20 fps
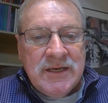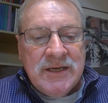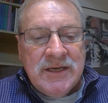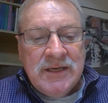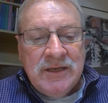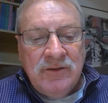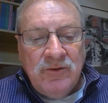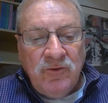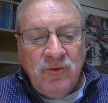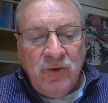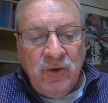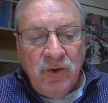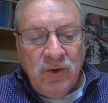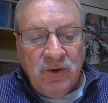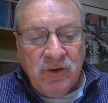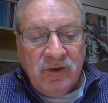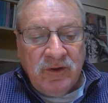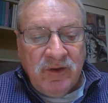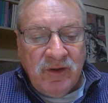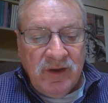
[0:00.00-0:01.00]
In the New
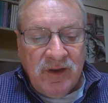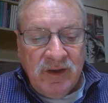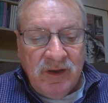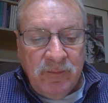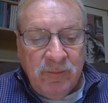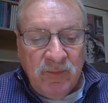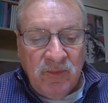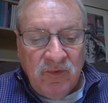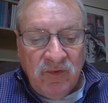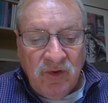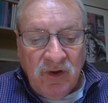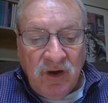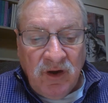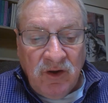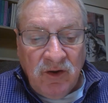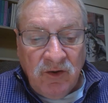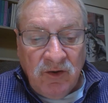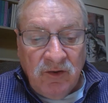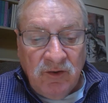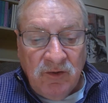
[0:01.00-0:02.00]
York Times
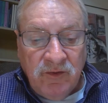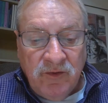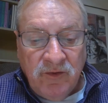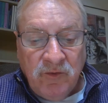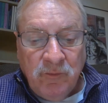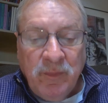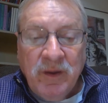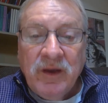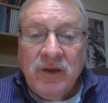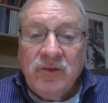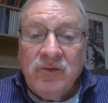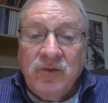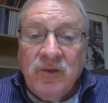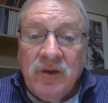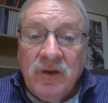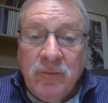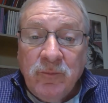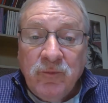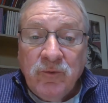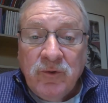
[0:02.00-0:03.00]
article this past
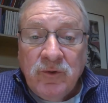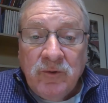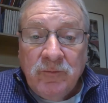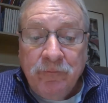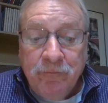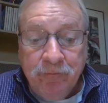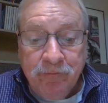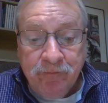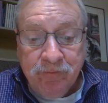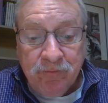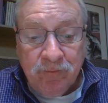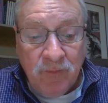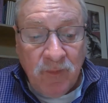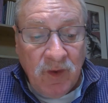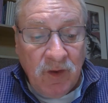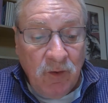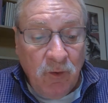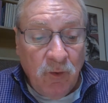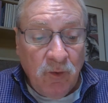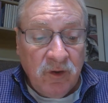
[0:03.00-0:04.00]
April,
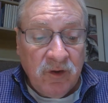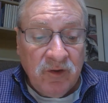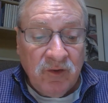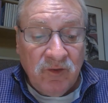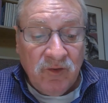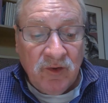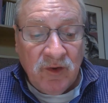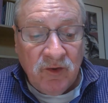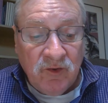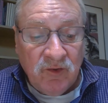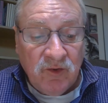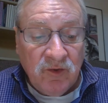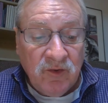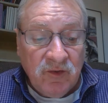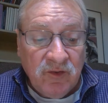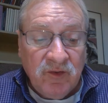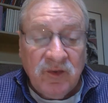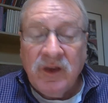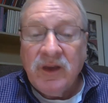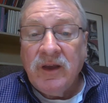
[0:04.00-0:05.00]
organizational
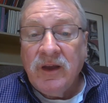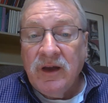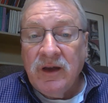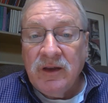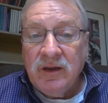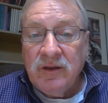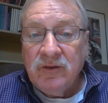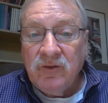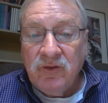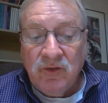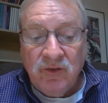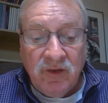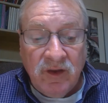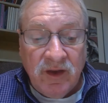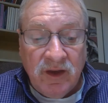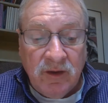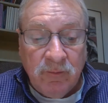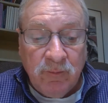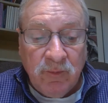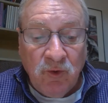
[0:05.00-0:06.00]
psychologist
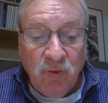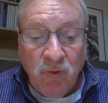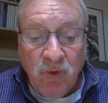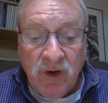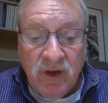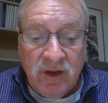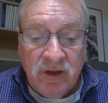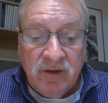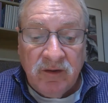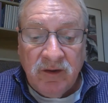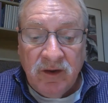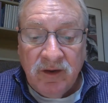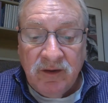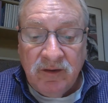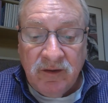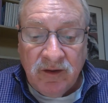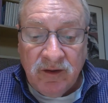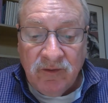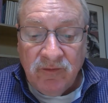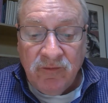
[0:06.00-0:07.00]
Adam Grant
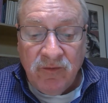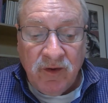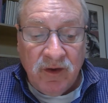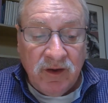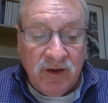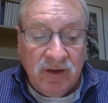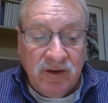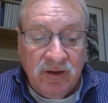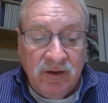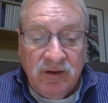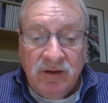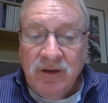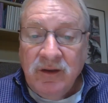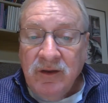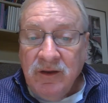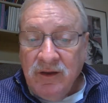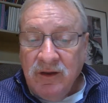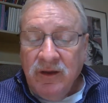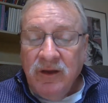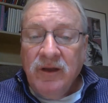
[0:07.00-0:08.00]
identified
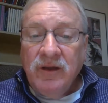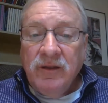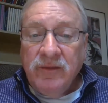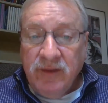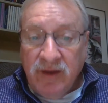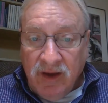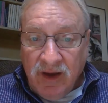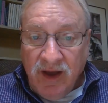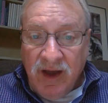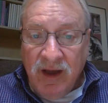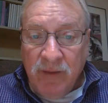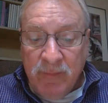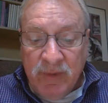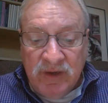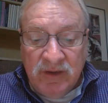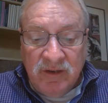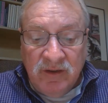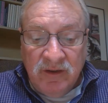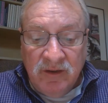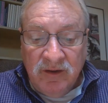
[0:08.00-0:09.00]
the
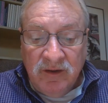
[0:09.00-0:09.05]
common